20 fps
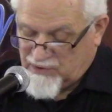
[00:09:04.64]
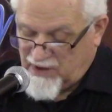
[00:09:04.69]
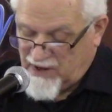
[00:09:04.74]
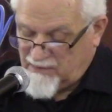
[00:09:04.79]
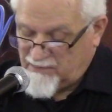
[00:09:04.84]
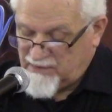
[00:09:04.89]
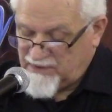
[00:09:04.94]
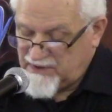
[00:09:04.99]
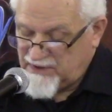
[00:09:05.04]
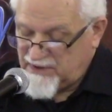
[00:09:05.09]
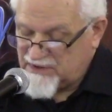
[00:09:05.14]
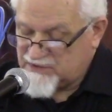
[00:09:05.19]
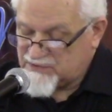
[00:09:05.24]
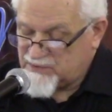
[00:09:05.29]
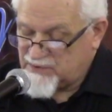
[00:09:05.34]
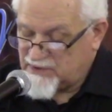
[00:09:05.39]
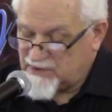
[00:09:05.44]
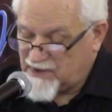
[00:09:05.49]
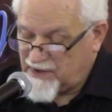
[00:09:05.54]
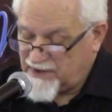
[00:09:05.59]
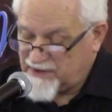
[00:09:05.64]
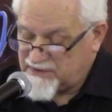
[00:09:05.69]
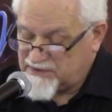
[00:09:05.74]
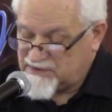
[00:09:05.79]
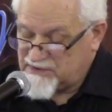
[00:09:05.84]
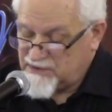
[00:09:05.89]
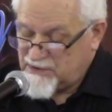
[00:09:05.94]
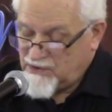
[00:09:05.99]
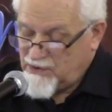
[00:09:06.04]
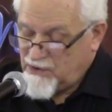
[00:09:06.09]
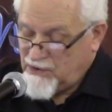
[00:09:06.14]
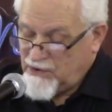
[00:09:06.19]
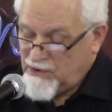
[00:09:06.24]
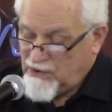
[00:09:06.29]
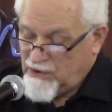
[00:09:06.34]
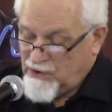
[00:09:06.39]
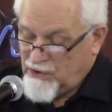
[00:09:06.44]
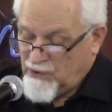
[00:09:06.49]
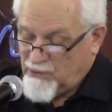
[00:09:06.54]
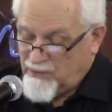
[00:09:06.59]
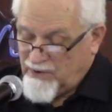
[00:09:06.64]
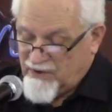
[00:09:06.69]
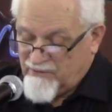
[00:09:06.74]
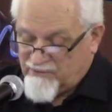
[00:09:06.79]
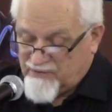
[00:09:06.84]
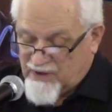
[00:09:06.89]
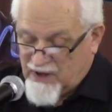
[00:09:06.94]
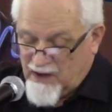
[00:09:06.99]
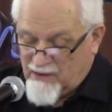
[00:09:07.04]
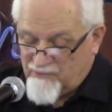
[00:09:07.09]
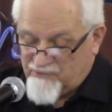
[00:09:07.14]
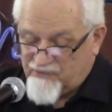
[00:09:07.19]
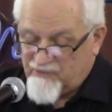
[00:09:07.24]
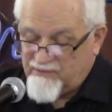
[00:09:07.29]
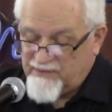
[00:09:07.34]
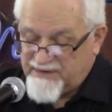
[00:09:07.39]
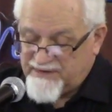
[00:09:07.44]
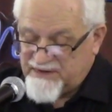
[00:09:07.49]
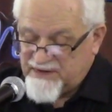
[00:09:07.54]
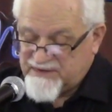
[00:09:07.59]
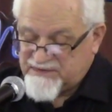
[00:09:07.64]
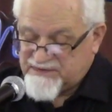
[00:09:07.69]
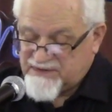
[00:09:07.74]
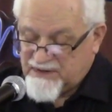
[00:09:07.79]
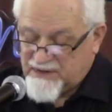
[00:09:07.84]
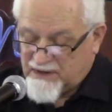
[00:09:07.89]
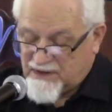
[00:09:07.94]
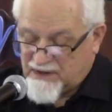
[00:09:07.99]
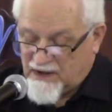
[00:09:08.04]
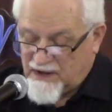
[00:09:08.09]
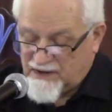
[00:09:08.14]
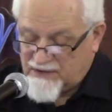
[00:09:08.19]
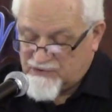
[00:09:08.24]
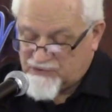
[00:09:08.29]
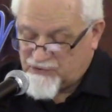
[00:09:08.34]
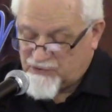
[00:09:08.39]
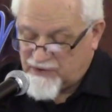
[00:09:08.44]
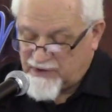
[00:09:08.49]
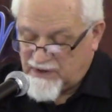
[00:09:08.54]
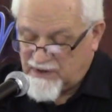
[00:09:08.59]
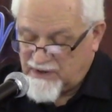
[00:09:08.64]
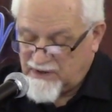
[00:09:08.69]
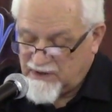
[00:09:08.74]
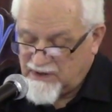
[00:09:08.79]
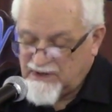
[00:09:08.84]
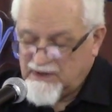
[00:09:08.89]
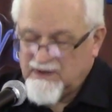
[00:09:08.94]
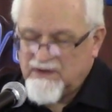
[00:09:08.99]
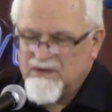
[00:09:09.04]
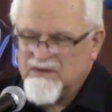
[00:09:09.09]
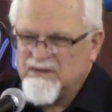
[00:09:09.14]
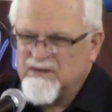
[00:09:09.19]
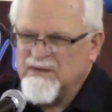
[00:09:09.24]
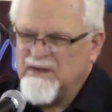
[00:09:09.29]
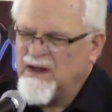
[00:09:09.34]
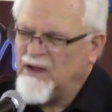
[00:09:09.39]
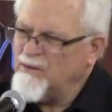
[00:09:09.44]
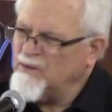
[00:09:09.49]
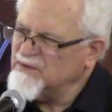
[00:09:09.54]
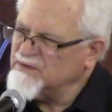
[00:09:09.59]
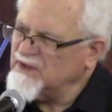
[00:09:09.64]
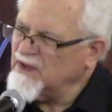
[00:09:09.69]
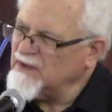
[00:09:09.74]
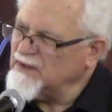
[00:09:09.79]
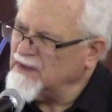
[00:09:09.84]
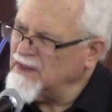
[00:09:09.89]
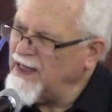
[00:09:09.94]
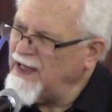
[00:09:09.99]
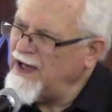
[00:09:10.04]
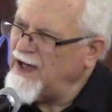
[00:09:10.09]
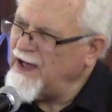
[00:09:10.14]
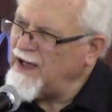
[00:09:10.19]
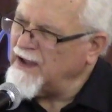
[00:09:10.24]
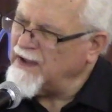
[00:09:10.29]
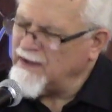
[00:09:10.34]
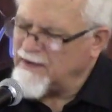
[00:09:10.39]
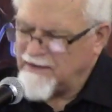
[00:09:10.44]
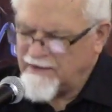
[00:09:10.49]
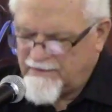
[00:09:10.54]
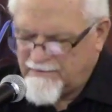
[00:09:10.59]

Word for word: him and the Israelites, We have come from a distant country. See, that was a lie.